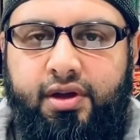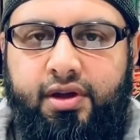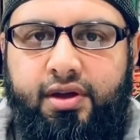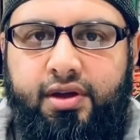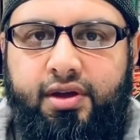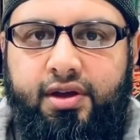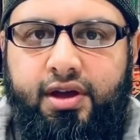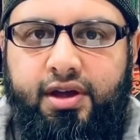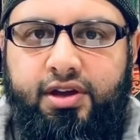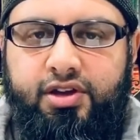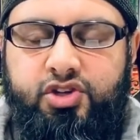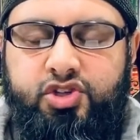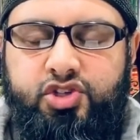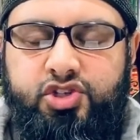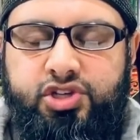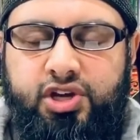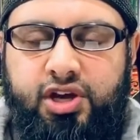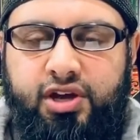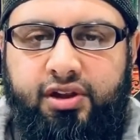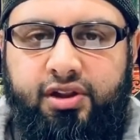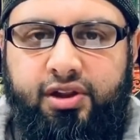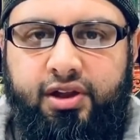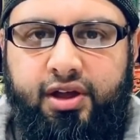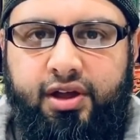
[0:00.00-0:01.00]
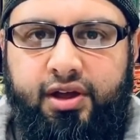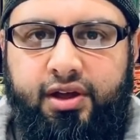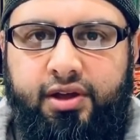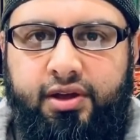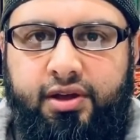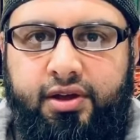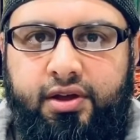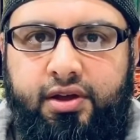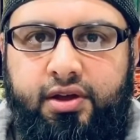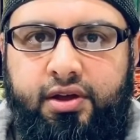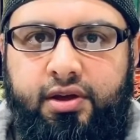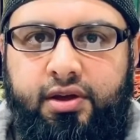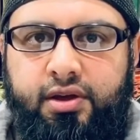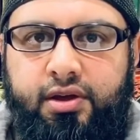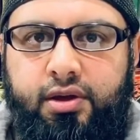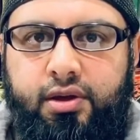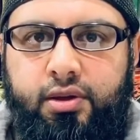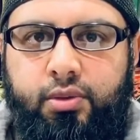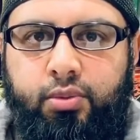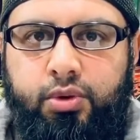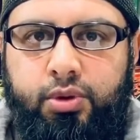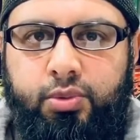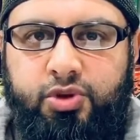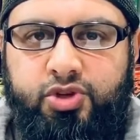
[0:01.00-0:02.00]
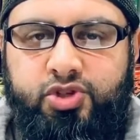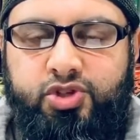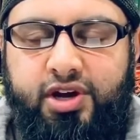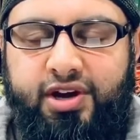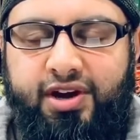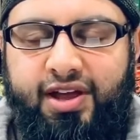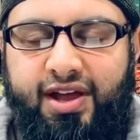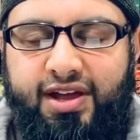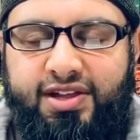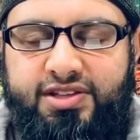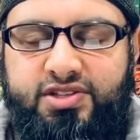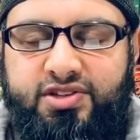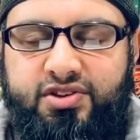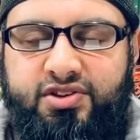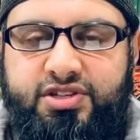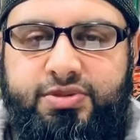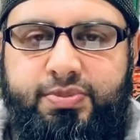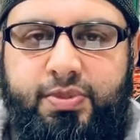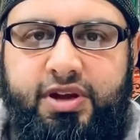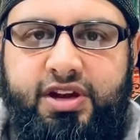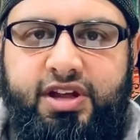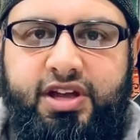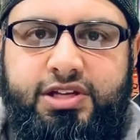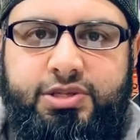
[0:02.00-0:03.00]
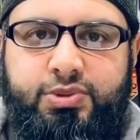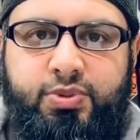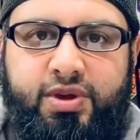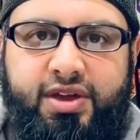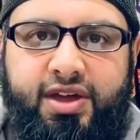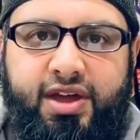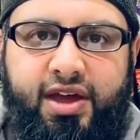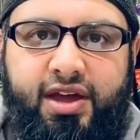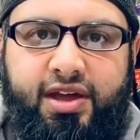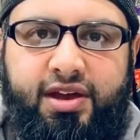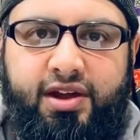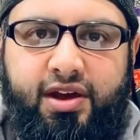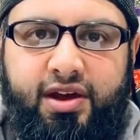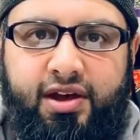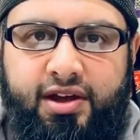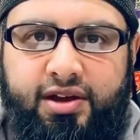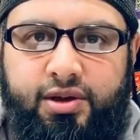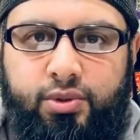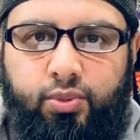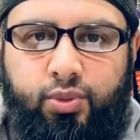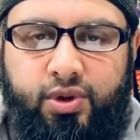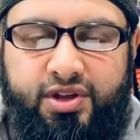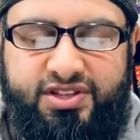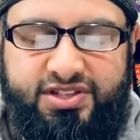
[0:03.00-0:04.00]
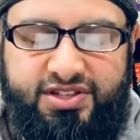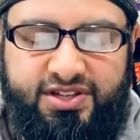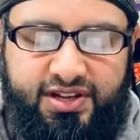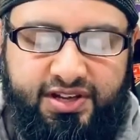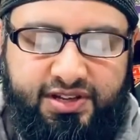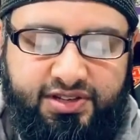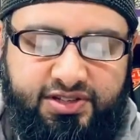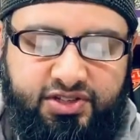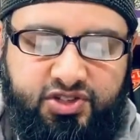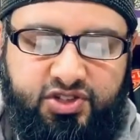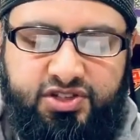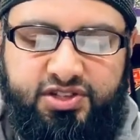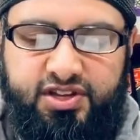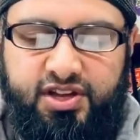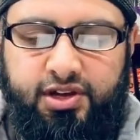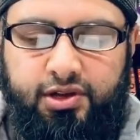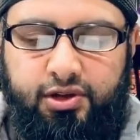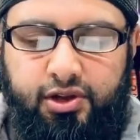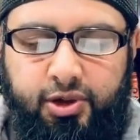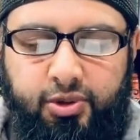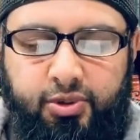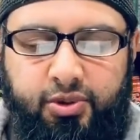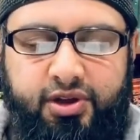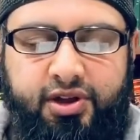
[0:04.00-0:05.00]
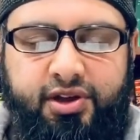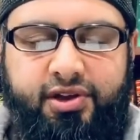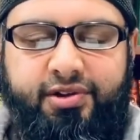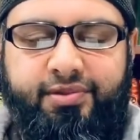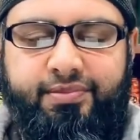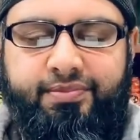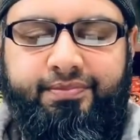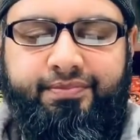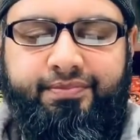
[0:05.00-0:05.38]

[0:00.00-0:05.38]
And inshallah, we will try to answer as many as we can on Wednesdays. Jazakallahu khairan.